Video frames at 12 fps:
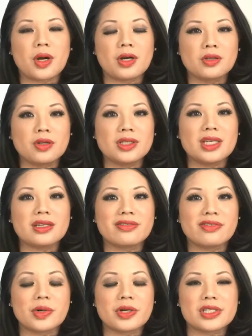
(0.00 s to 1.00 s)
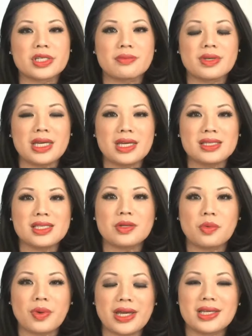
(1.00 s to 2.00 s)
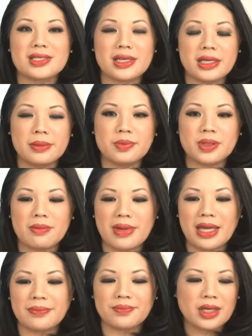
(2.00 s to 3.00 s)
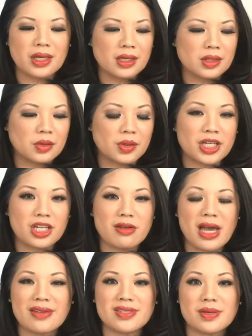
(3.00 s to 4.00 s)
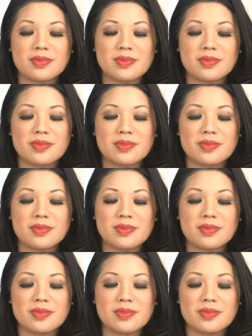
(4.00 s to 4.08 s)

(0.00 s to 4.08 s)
are looking for some easy ways to implement, Lorie, do you have some